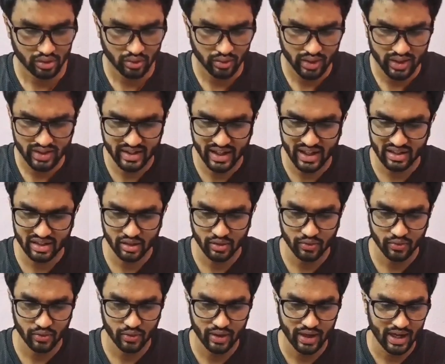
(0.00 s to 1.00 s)
So it has a
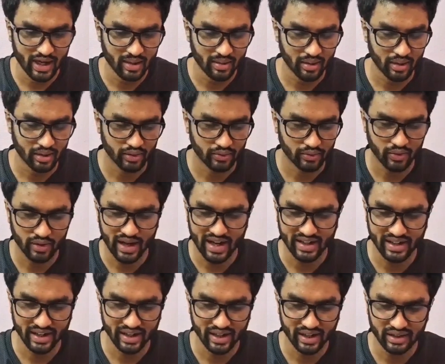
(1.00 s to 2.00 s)
four uh, four
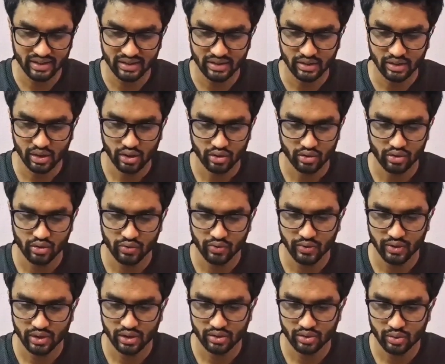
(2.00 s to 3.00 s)
antennas, two
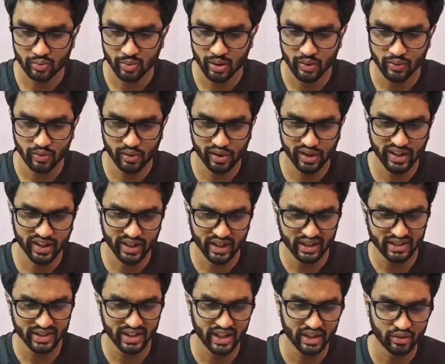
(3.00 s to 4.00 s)
for the 2.4
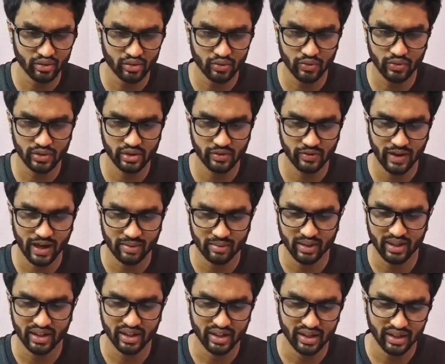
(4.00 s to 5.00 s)
GHz and two for the 5
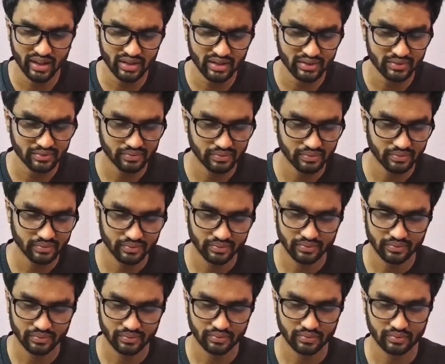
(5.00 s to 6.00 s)
GHz
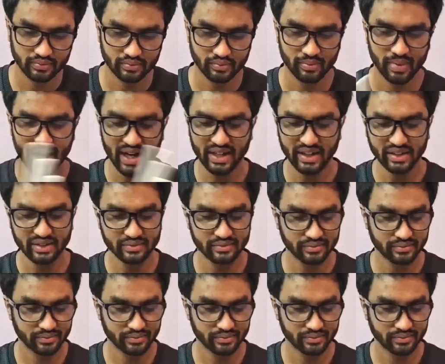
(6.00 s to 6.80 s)
band,